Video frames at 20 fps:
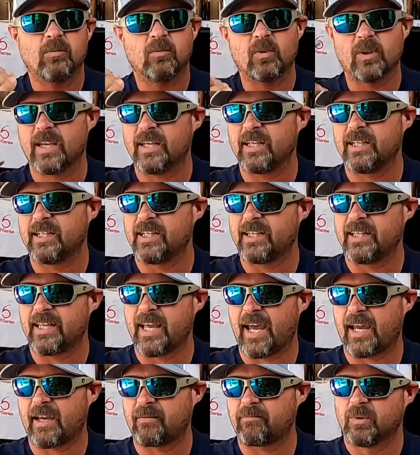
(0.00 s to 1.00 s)
We'll get into
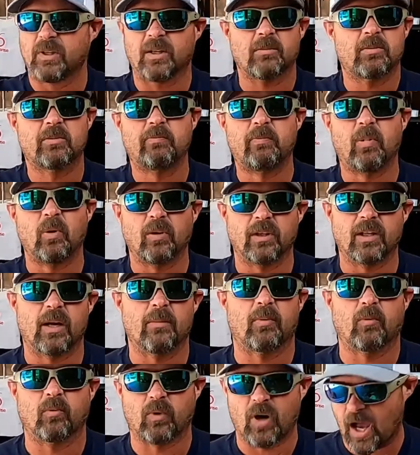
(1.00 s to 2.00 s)
that when I'm spooling
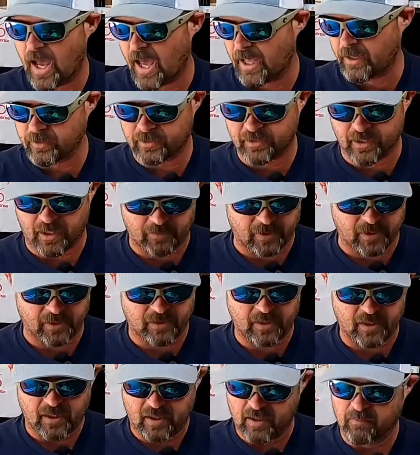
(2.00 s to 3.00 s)
up a rod or something,
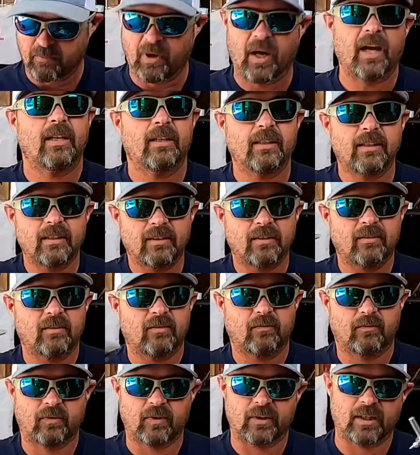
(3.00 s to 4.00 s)
but
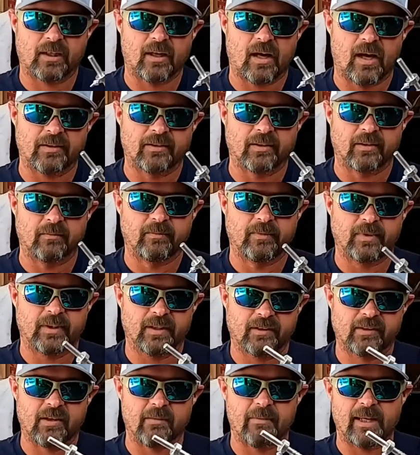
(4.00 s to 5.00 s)
freaking awesome.
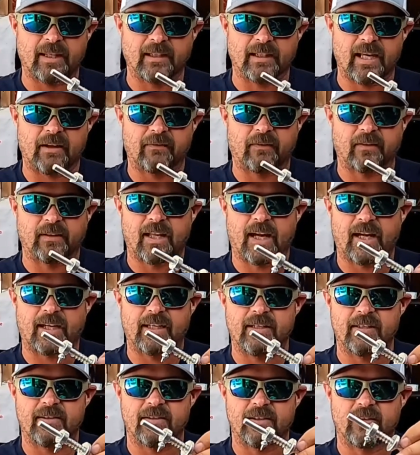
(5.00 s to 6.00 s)
It's gonna make life a lot
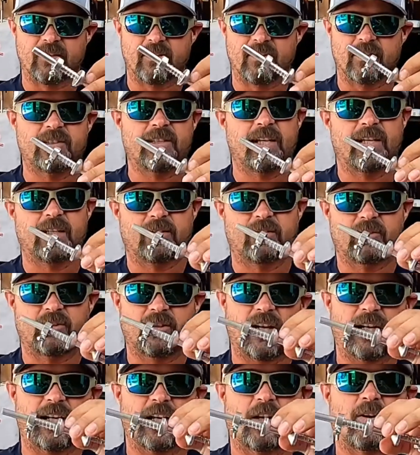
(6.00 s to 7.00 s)
easier instead of
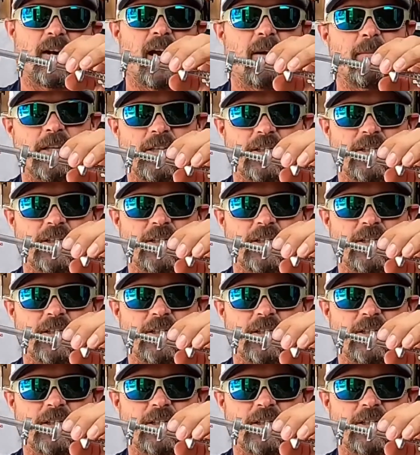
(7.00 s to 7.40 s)
trying to cram it